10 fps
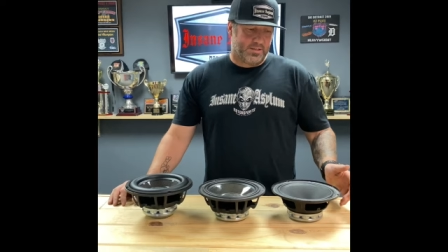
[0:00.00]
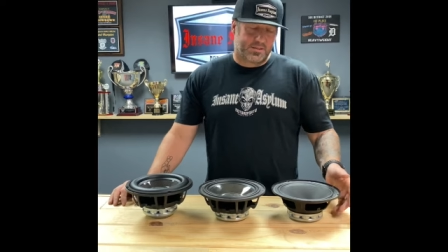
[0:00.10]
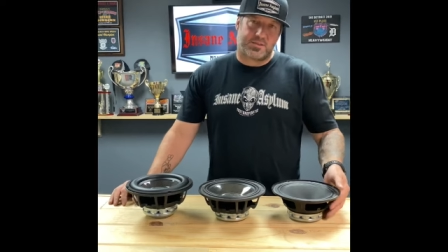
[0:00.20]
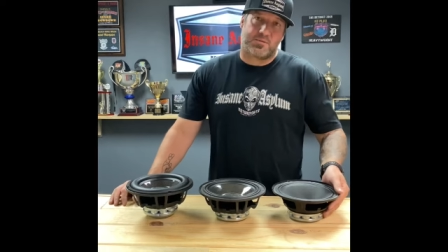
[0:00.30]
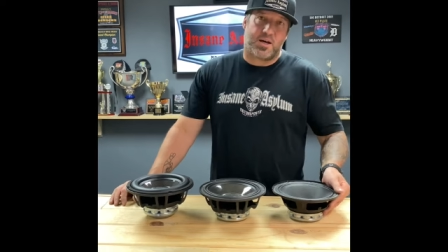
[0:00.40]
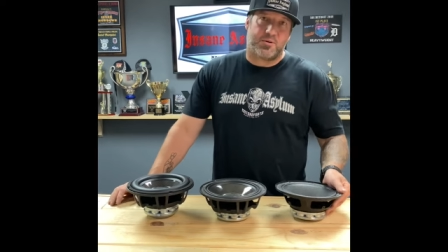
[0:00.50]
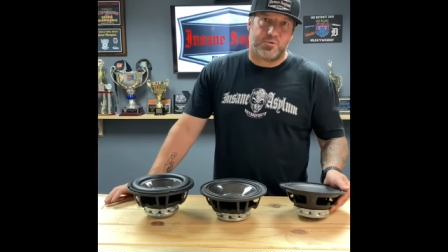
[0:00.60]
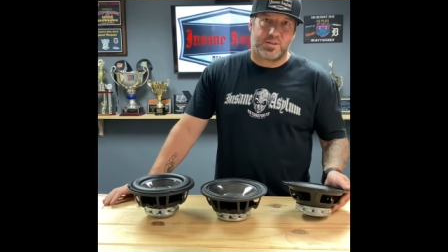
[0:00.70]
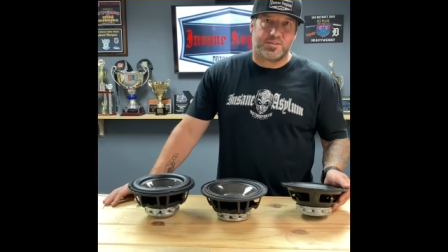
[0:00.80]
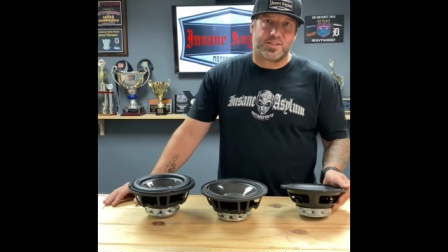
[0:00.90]
This is Scott
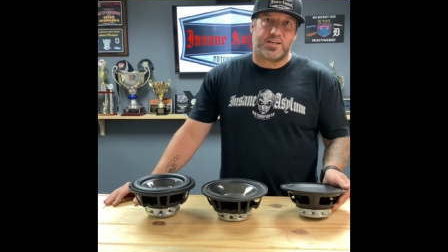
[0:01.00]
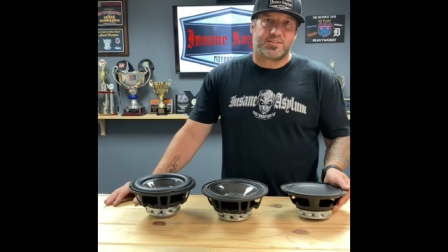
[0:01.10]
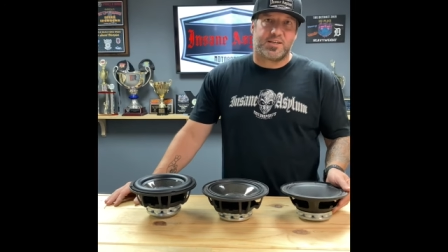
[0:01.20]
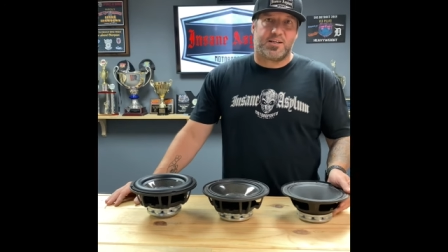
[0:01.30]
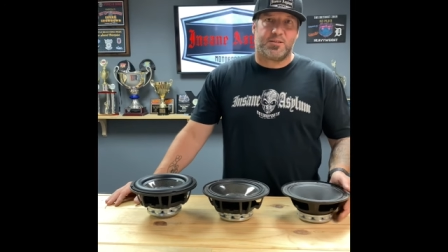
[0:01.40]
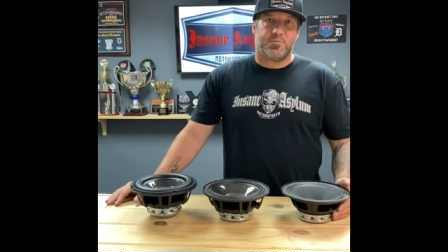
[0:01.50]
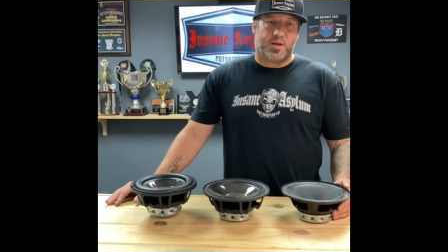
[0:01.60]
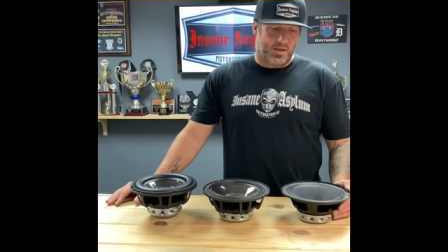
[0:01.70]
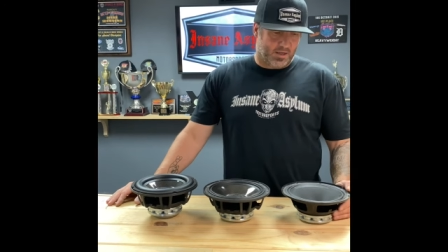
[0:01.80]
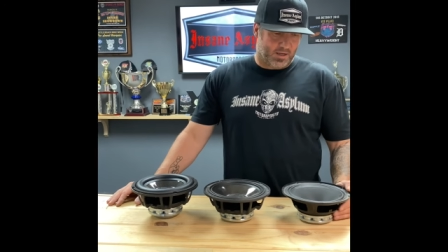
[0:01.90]
with Insane Asylum,
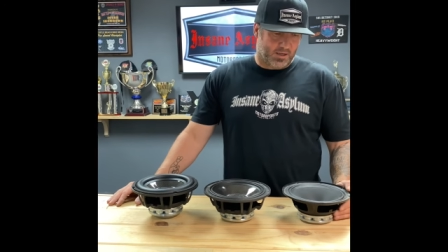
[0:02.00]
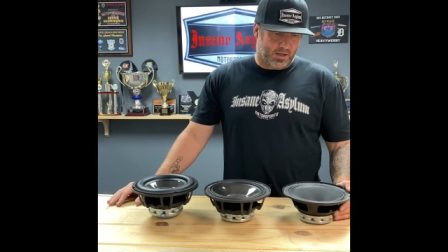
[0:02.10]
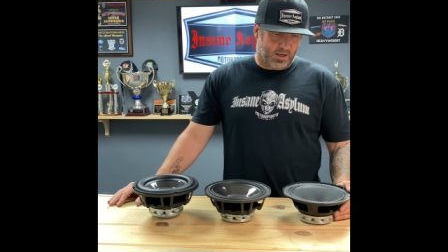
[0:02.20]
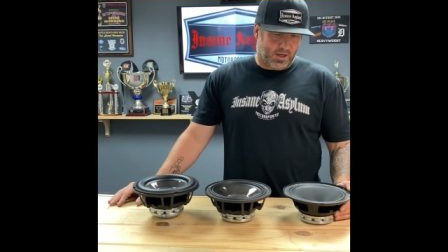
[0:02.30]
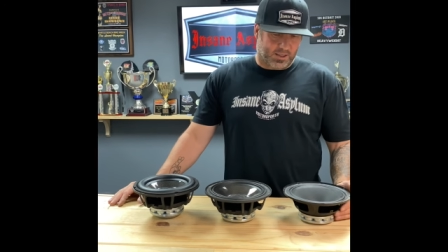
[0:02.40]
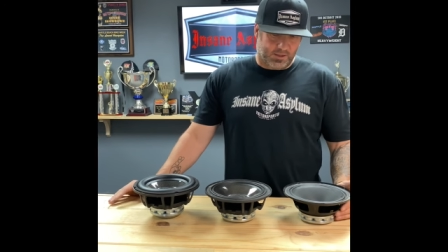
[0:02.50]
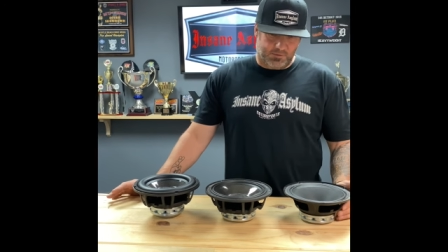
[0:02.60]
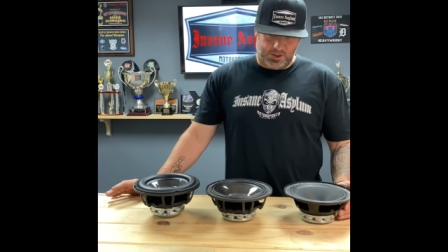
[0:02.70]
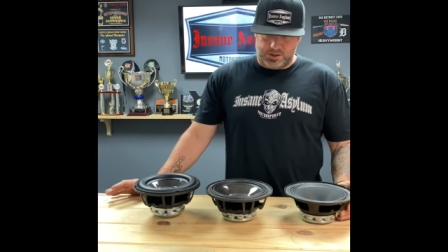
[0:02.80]
and I kind of want to